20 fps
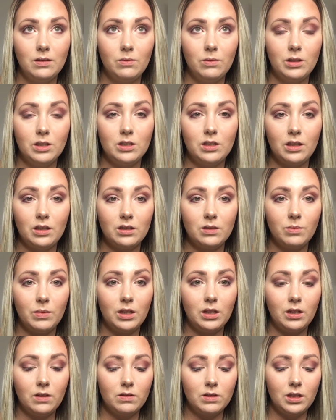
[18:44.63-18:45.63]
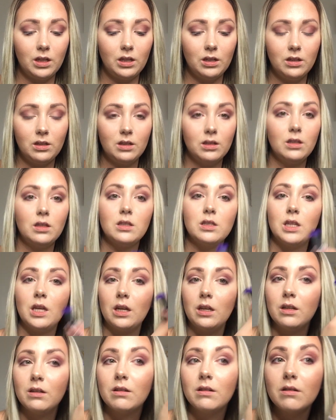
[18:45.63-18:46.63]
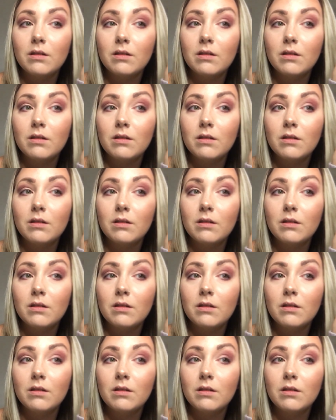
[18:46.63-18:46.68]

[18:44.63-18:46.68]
Which side's my left side? This side.